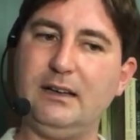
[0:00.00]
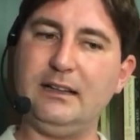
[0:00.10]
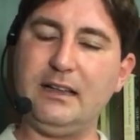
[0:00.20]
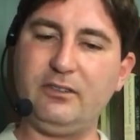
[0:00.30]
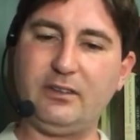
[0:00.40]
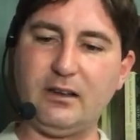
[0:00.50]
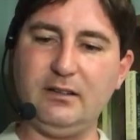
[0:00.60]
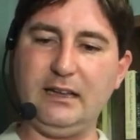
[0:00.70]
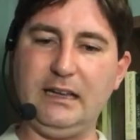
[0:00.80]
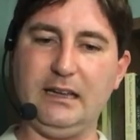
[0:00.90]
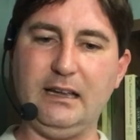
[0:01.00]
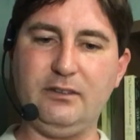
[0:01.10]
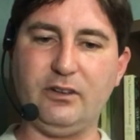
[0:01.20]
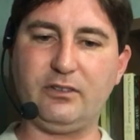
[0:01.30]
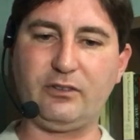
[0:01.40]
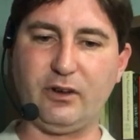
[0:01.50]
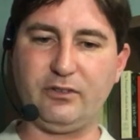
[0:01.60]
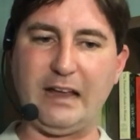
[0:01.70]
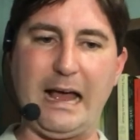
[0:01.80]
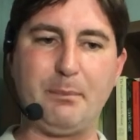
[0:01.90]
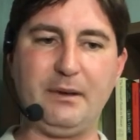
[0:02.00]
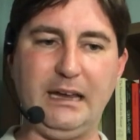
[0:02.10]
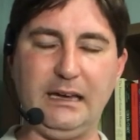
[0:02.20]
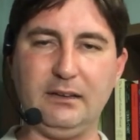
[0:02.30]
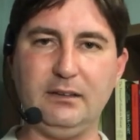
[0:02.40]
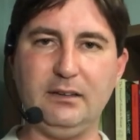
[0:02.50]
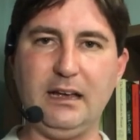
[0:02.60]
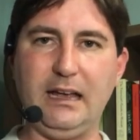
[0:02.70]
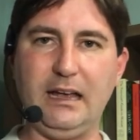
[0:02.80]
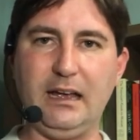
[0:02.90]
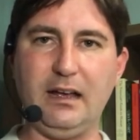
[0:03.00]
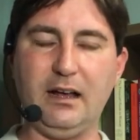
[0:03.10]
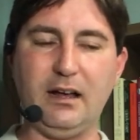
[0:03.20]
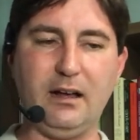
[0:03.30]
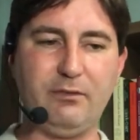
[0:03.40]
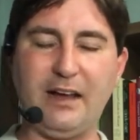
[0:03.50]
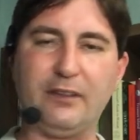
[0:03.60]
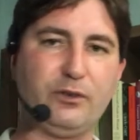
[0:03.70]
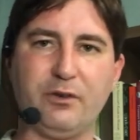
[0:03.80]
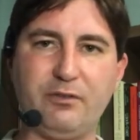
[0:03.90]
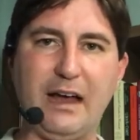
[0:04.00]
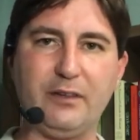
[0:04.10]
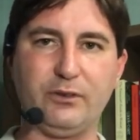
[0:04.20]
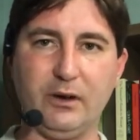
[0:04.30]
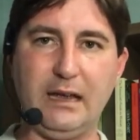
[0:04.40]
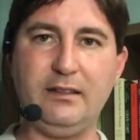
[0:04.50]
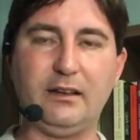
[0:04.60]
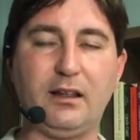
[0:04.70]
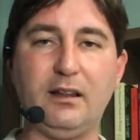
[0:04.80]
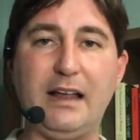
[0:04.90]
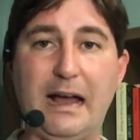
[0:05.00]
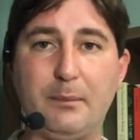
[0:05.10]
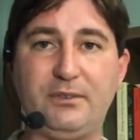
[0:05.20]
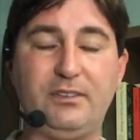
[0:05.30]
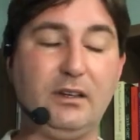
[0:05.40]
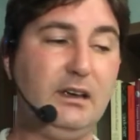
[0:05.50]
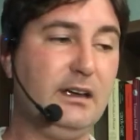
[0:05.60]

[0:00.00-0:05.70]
and then suddenly it just starts happening eh, uh, faster and faster. And the collapse